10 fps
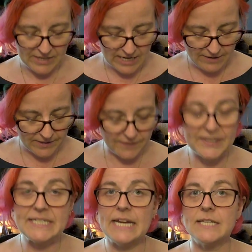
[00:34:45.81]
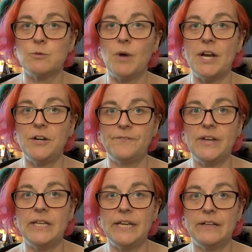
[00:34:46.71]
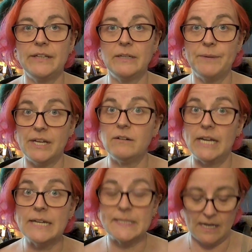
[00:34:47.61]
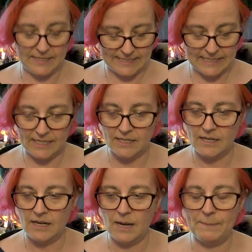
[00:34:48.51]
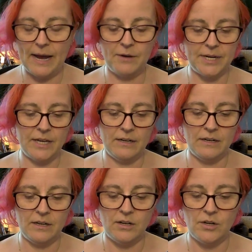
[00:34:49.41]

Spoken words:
even on the days when you're feeling a little bit exhausted about it.